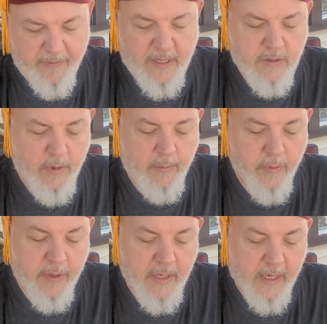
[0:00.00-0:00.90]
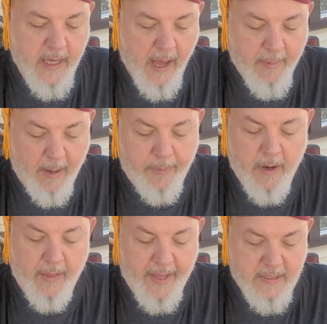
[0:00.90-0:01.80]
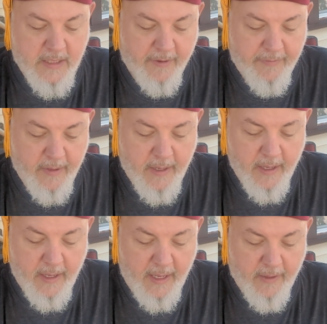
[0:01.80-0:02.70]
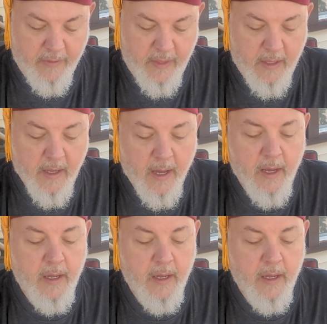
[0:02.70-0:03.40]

Phase3Brewing.com. I'll put all that stuff in the